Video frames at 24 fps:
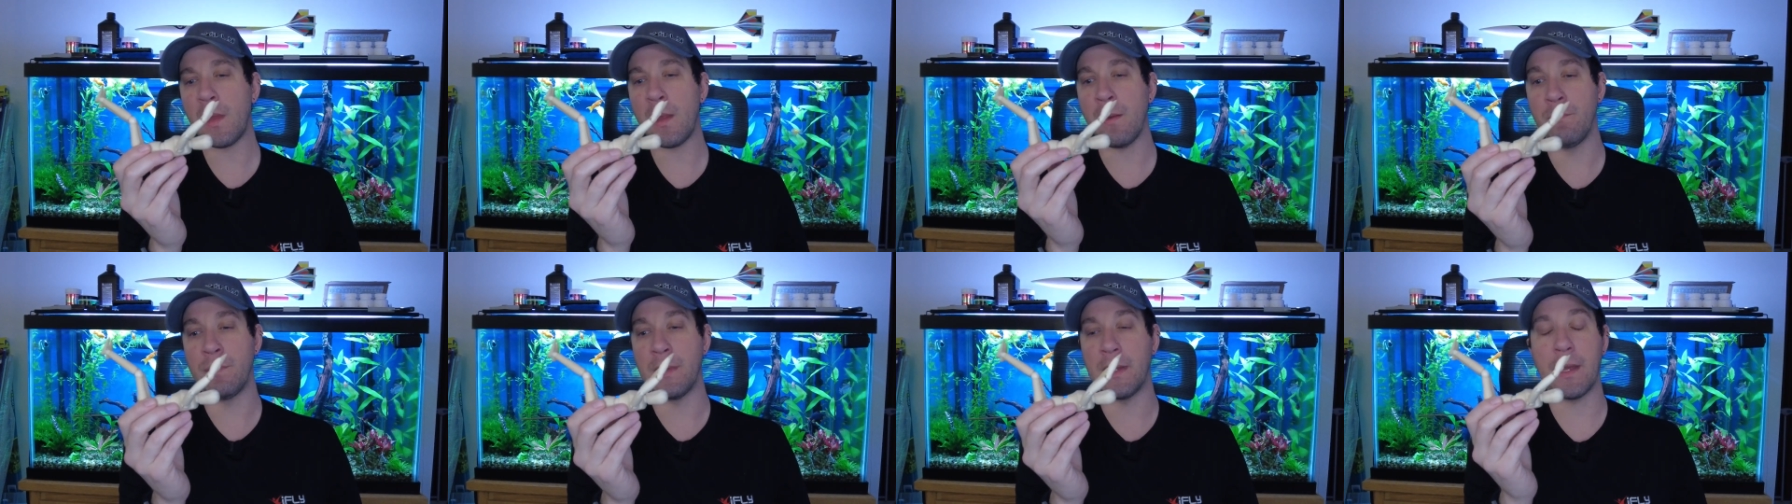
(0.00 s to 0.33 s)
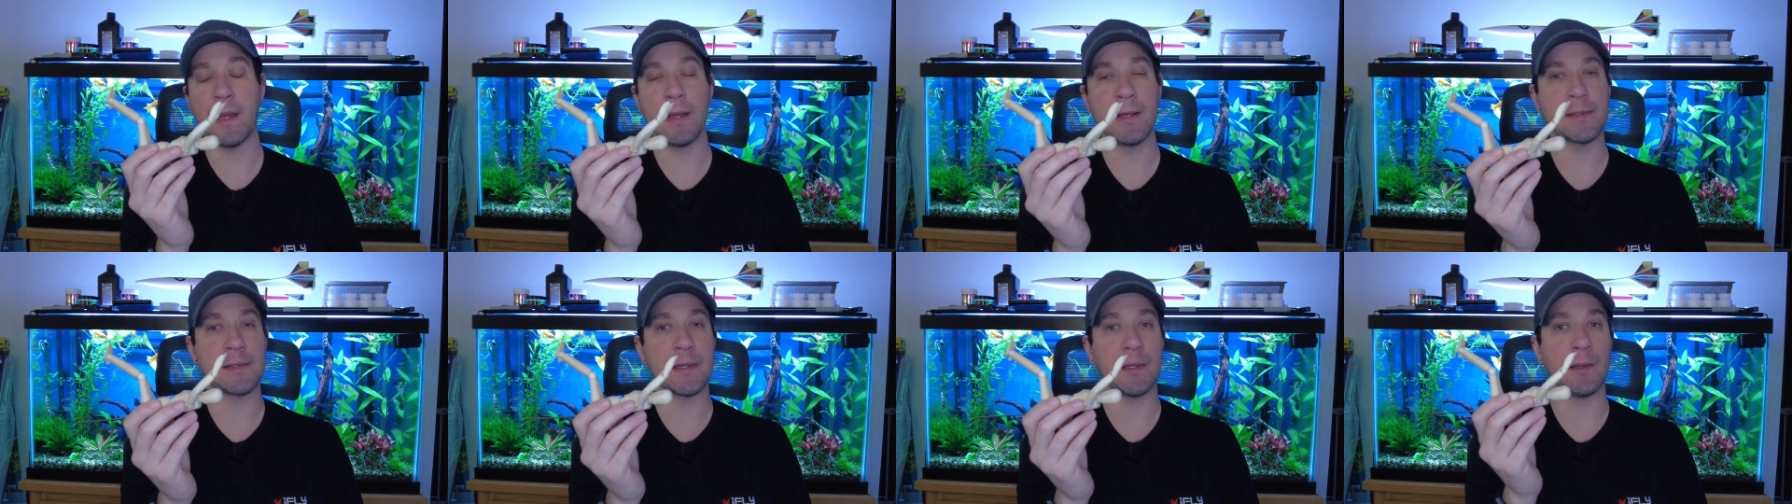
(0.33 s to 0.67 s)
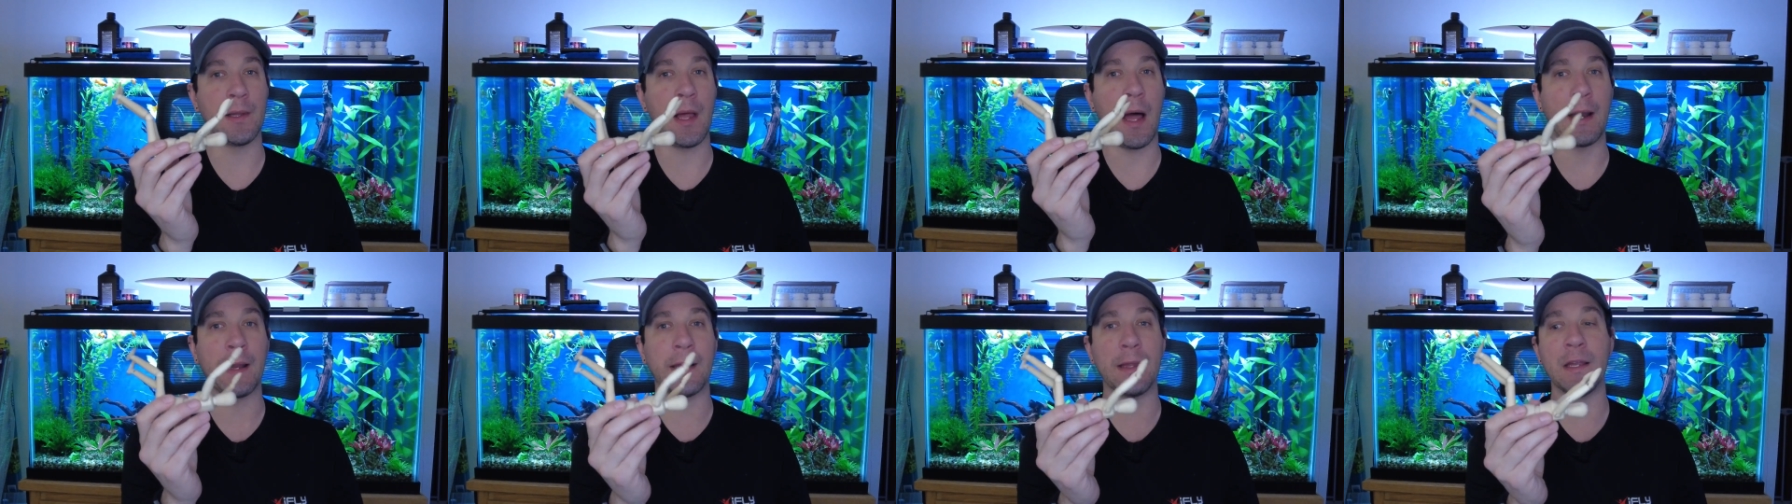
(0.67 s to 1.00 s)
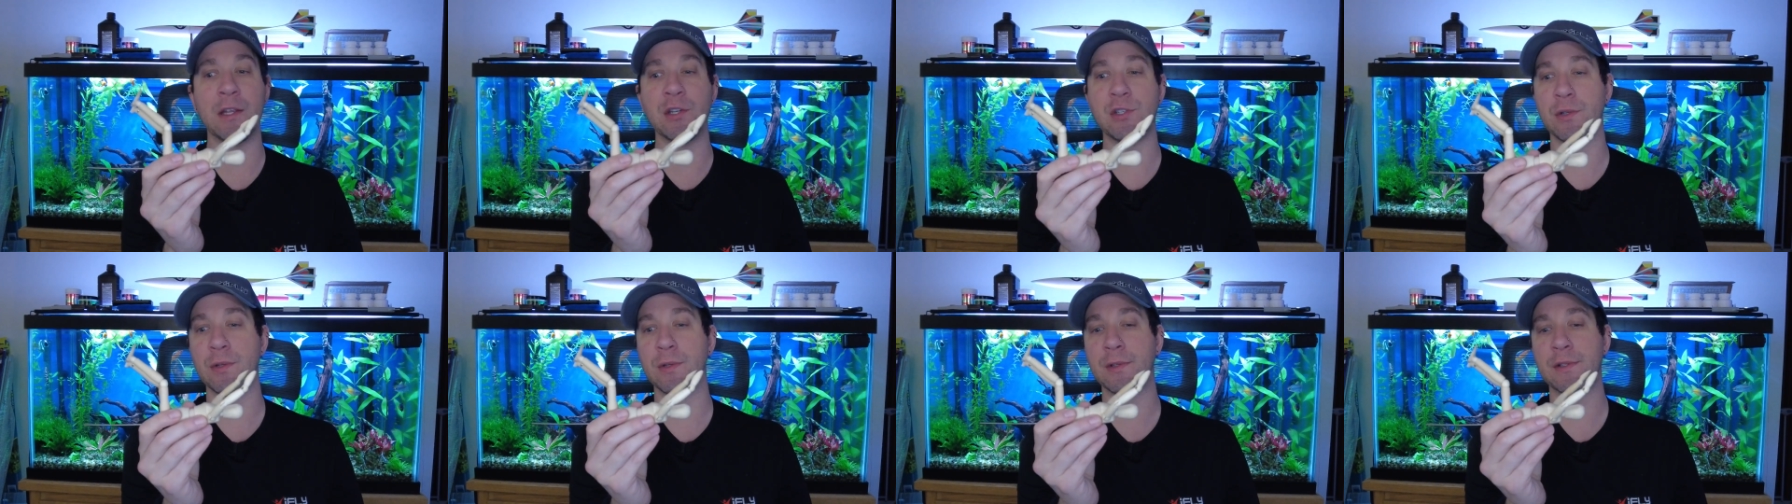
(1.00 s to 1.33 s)
because a lot of
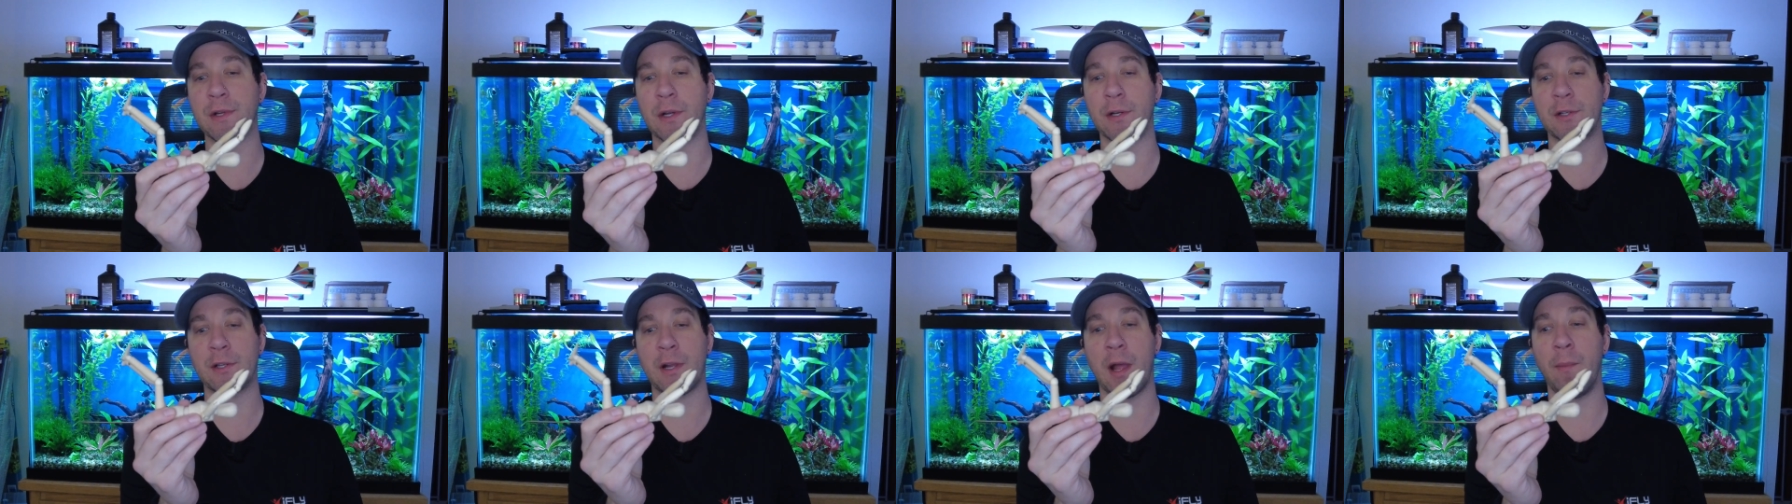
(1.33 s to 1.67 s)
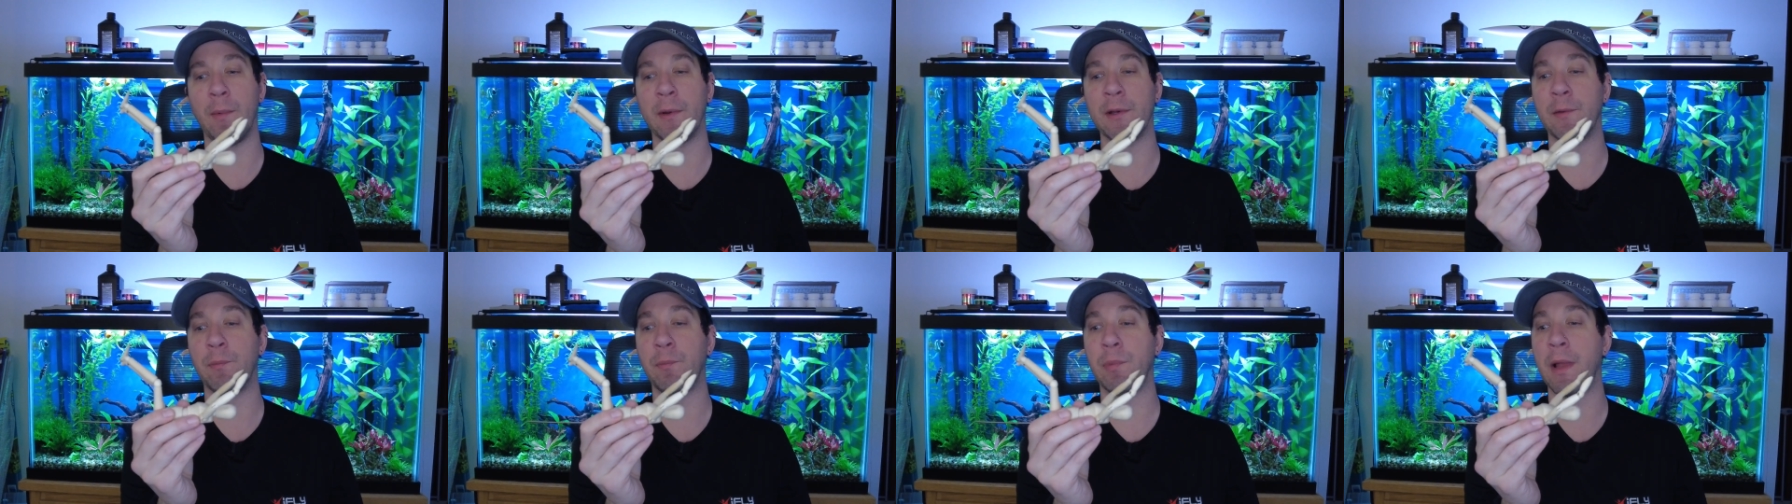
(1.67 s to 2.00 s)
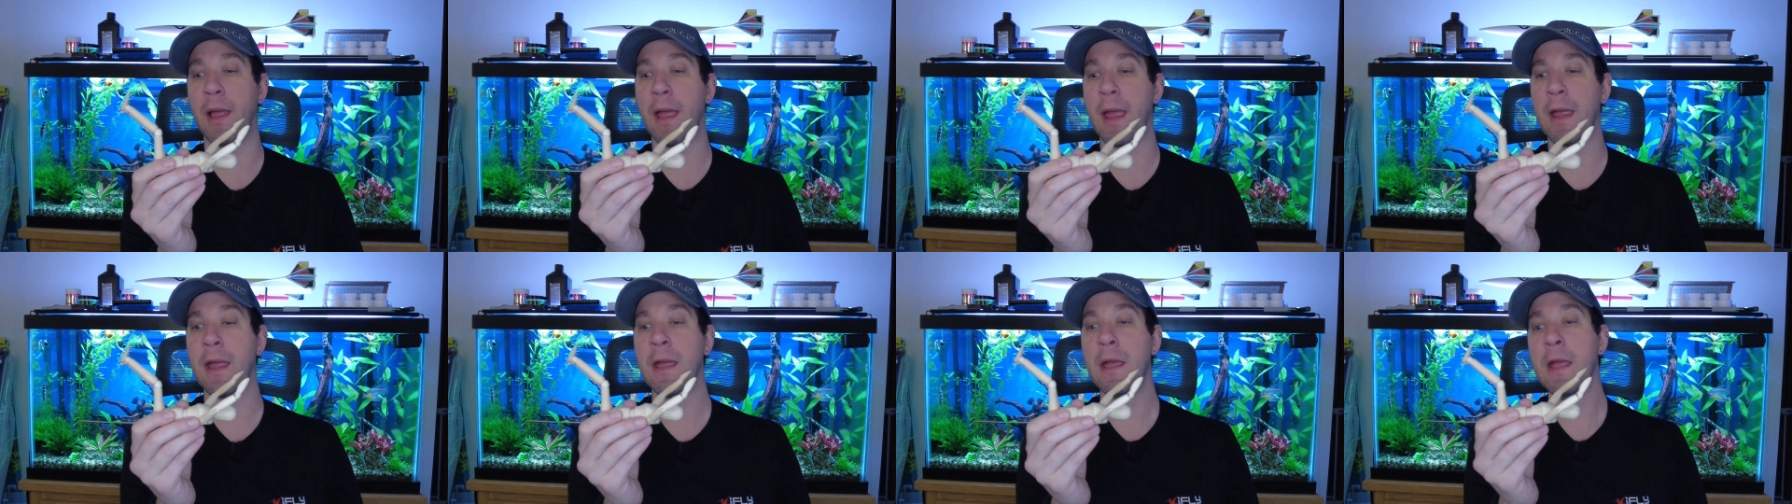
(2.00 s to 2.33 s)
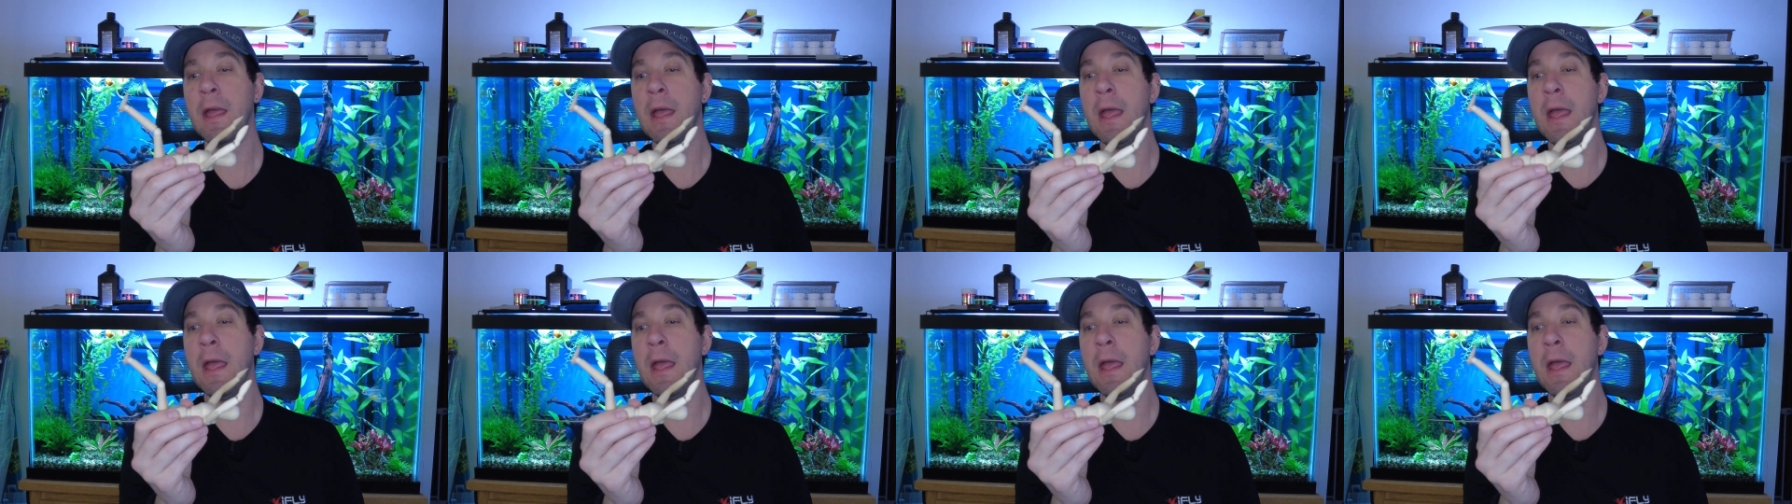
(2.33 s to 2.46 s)
issues start to come into play.